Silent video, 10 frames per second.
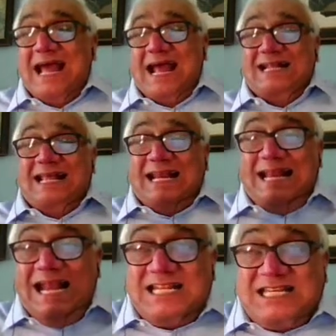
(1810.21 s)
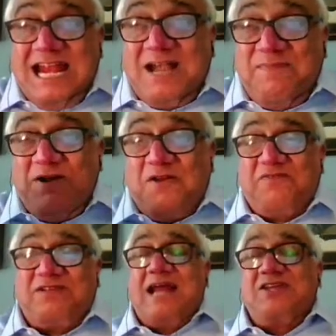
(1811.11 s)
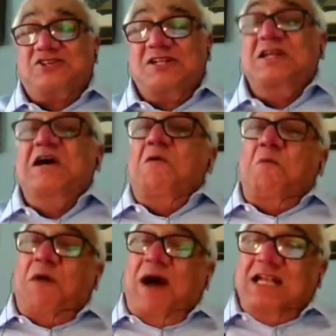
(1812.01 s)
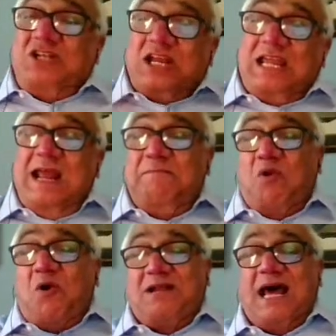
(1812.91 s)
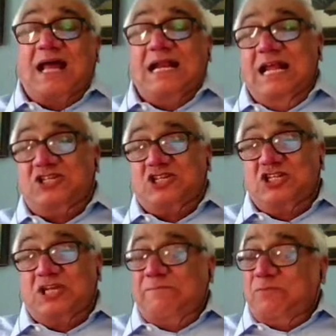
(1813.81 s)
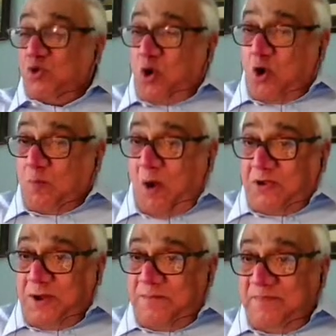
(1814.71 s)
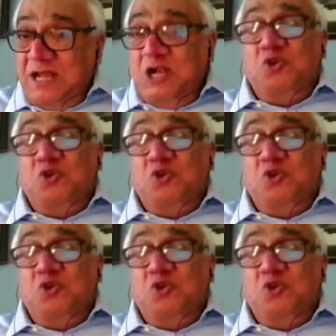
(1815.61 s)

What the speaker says: and the reinstatement of sanctions once again brought our relationship to rock bottom,